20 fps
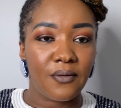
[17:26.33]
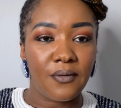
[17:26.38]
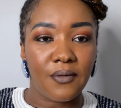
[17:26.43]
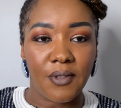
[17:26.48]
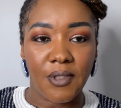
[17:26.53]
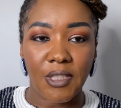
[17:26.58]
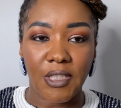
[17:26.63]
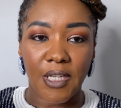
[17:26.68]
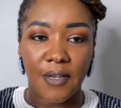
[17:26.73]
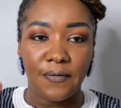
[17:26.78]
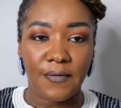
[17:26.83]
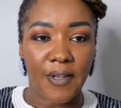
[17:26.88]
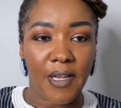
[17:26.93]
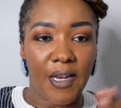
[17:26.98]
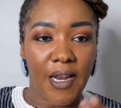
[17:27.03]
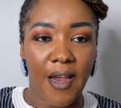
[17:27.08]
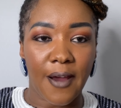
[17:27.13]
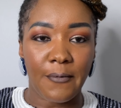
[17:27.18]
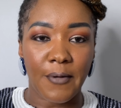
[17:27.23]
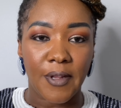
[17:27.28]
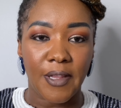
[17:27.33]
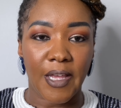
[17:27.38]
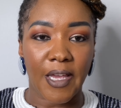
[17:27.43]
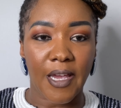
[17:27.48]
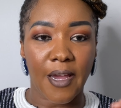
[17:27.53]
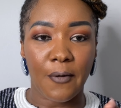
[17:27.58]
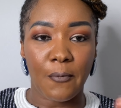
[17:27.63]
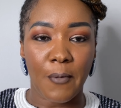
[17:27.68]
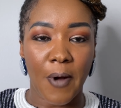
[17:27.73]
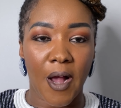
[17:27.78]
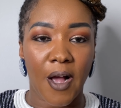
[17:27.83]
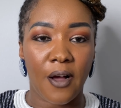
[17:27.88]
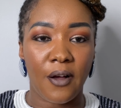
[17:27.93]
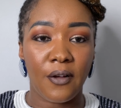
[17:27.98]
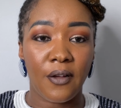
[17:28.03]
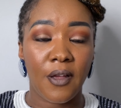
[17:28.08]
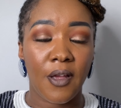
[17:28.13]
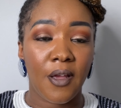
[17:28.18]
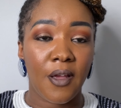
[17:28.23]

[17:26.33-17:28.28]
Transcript: shifted everything around.